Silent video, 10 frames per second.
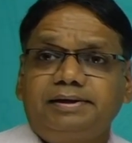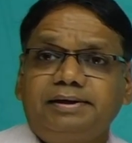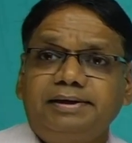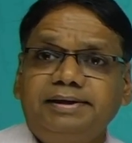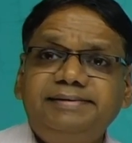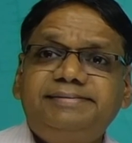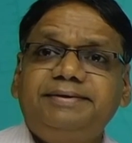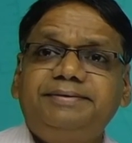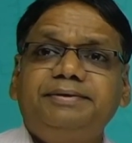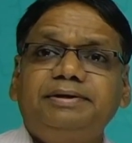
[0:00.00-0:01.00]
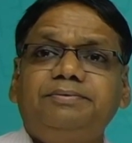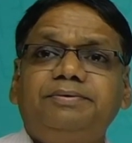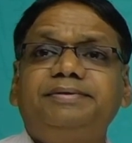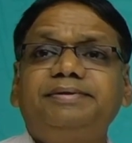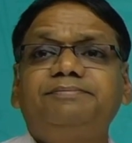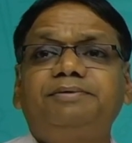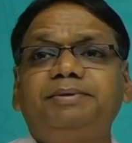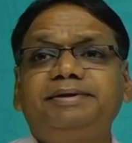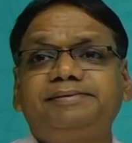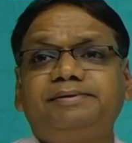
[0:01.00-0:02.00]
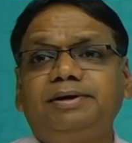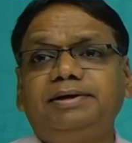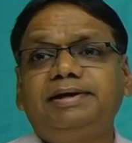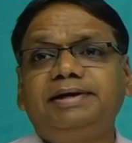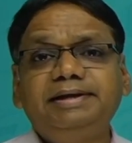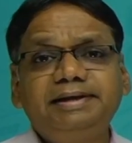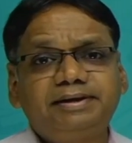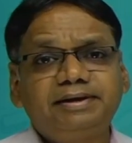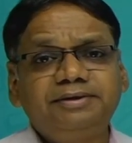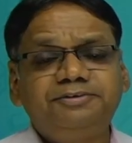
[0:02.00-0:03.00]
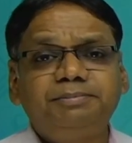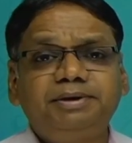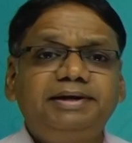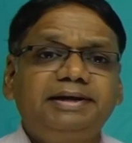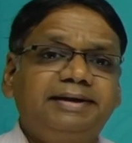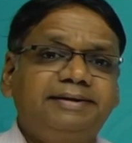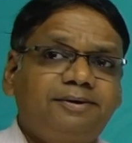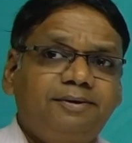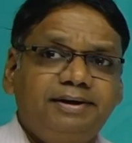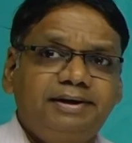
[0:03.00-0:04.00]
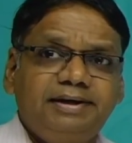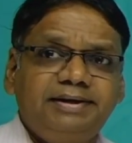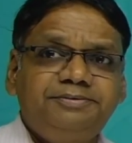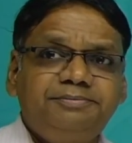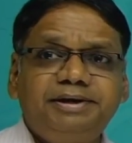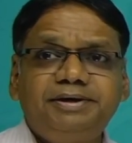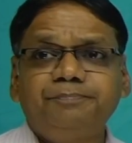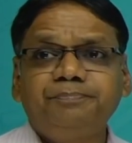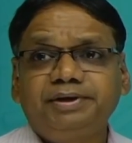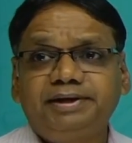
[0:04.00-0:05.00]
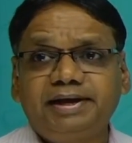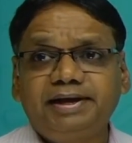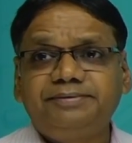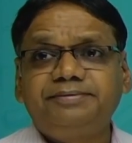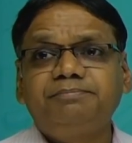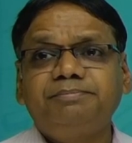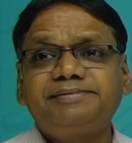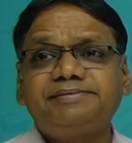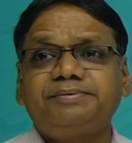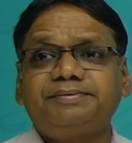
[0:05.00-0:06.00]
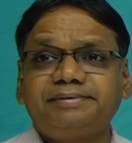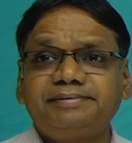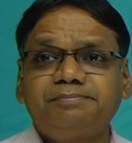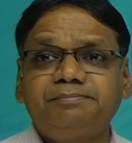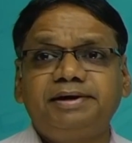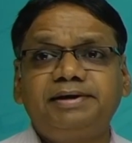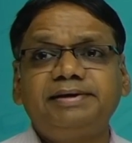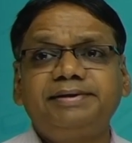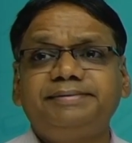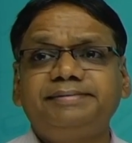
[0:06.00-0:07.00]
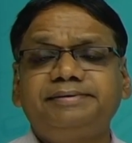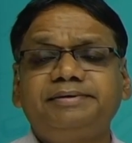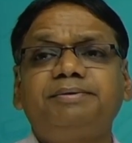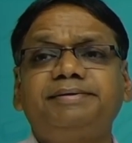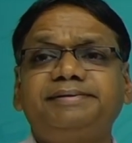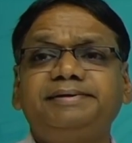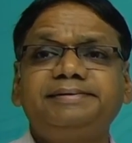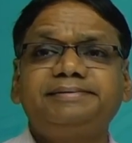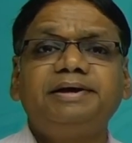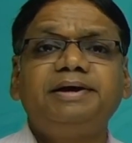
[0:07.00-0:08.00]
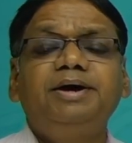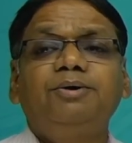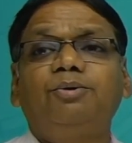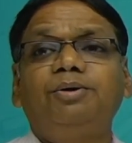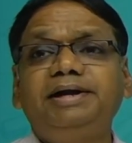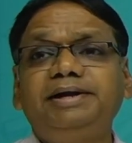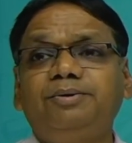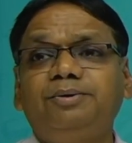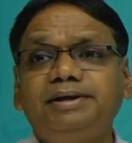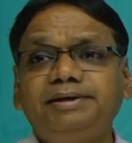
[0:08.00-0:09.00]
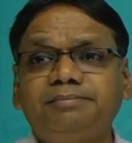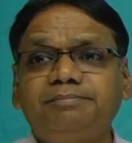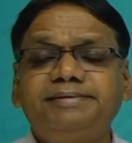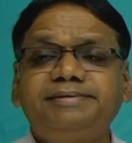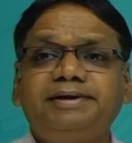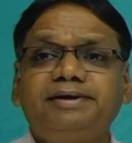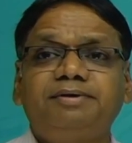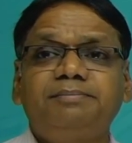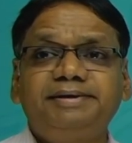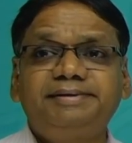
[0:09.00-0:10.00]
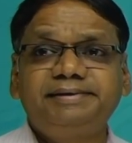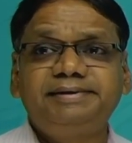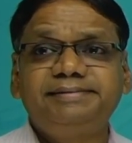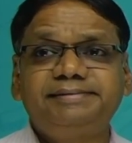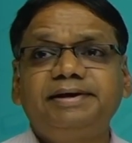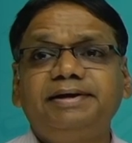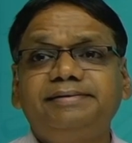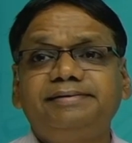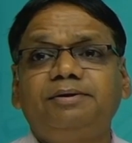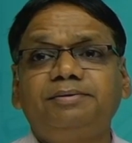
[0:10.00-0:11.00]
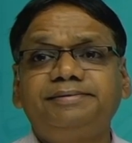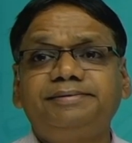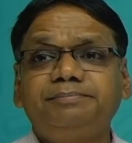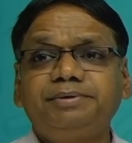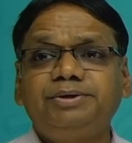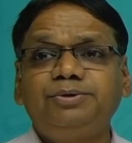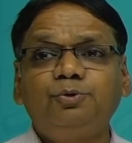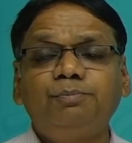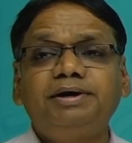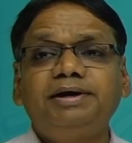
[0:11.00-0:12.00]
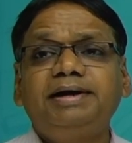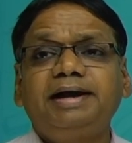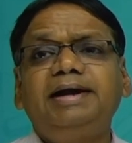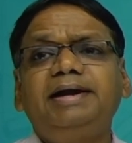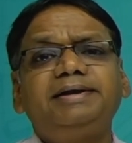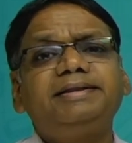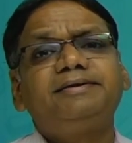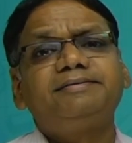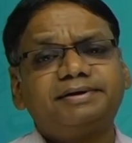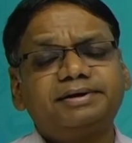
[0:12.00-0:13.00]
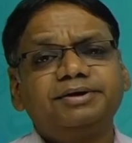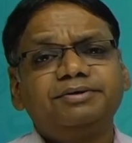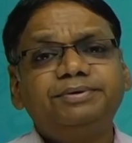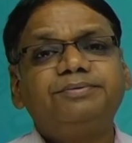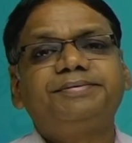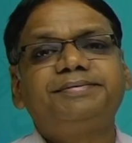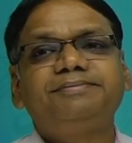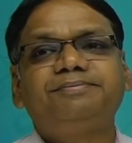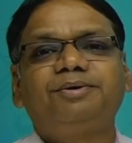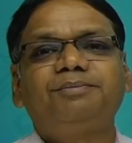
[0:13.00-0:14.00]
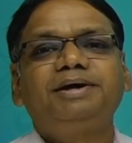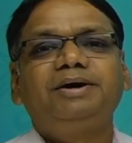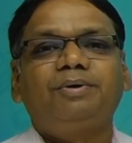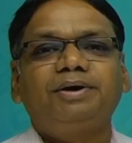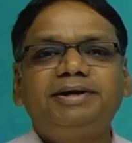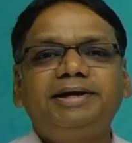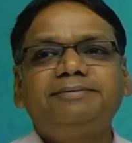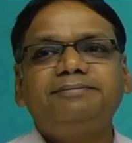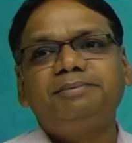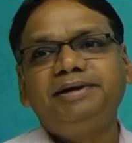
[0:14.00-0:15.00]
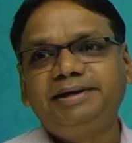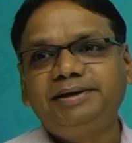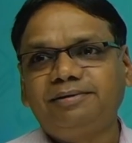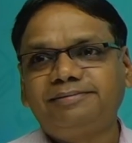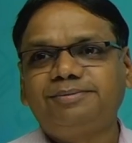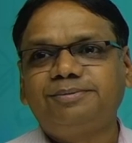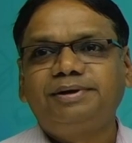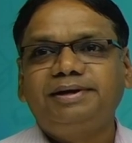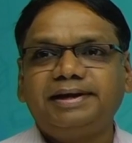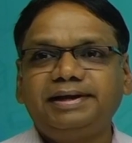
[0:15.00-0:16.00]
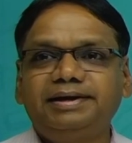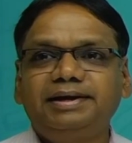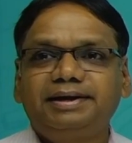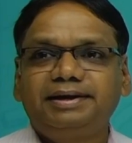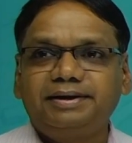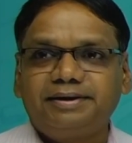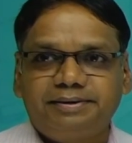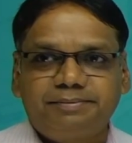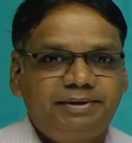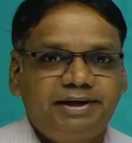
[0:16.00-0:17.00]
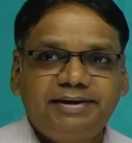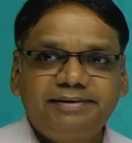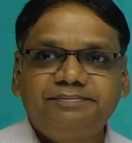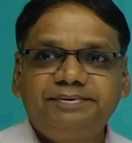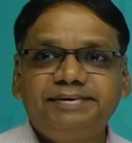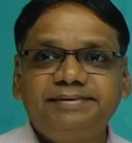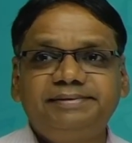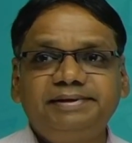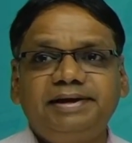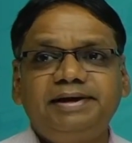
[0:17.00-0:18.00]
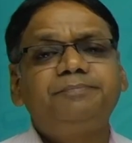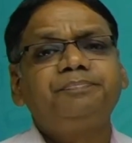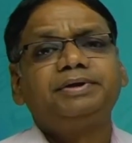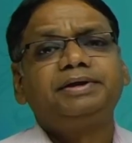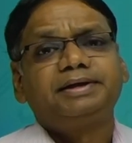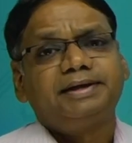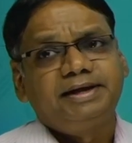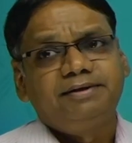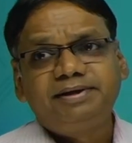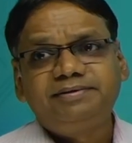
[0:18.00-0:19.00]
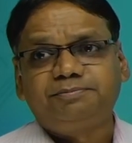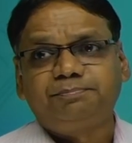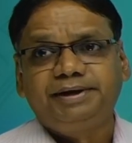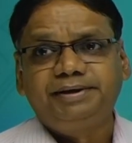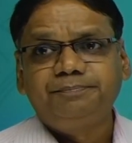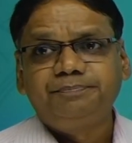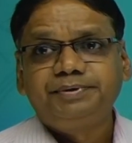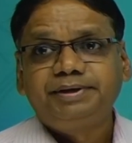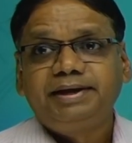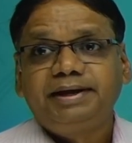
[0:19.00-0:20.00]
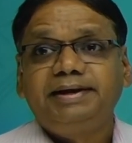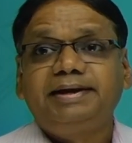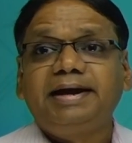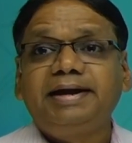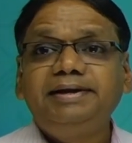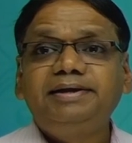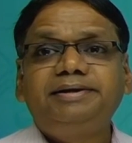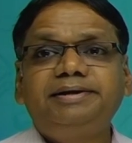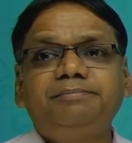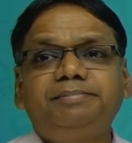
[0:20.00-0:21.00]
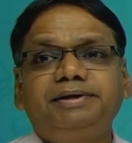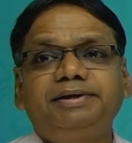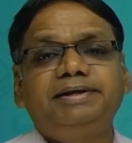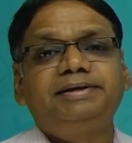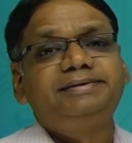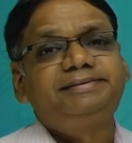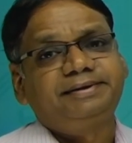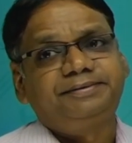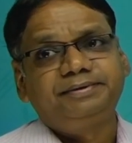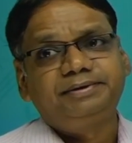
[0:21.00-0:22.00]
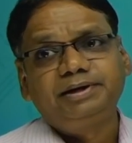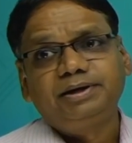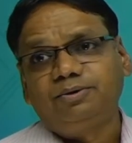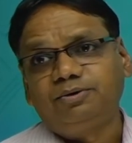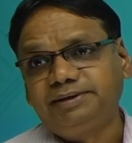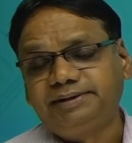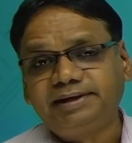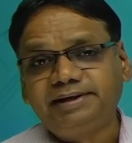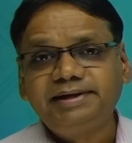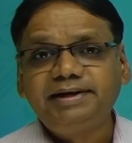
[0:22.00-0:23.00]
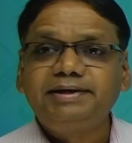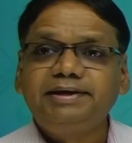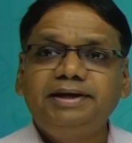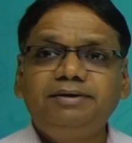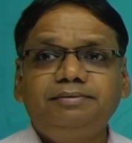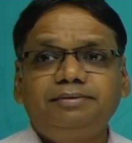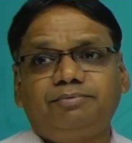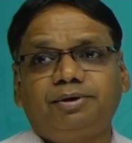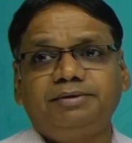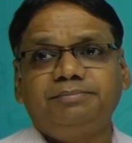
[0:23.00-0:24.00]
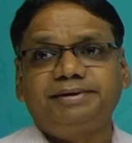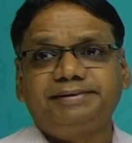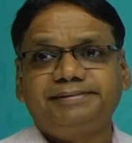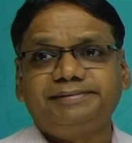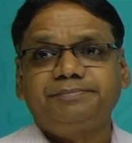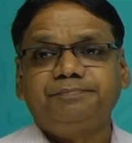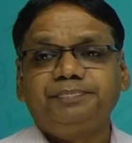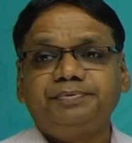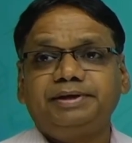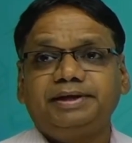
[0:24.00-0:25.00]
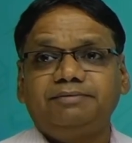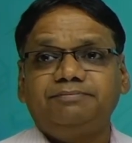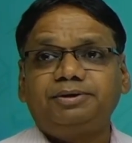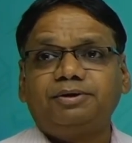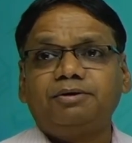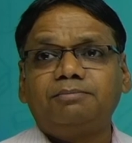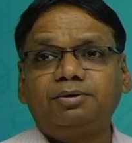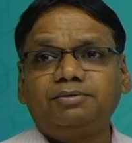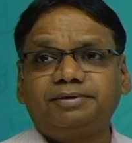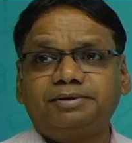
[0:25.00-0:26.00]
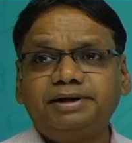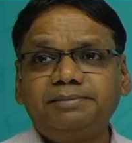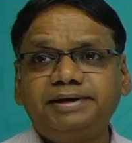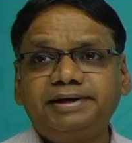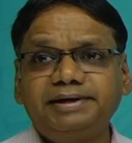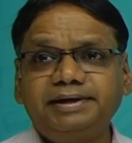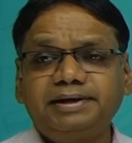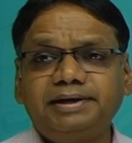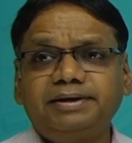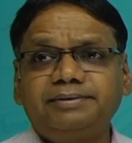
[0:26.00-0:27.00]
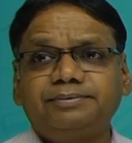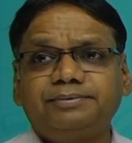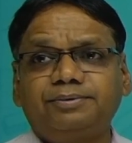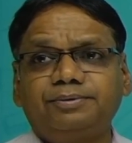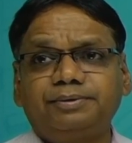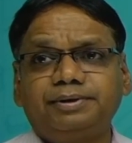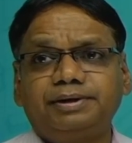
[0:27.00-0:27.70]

in this section questions were based on linear arrangement, hexagonal arrangement, direction based questions, blood relations, number series, coding, decoding, numbers and alphabet series, syllogism, cube, and there were few questions from quantitative ability also, like data sufficiency and average speed. An ideal attempt in this section could be 38 in 40 minutes. If we talk about verbal ability, so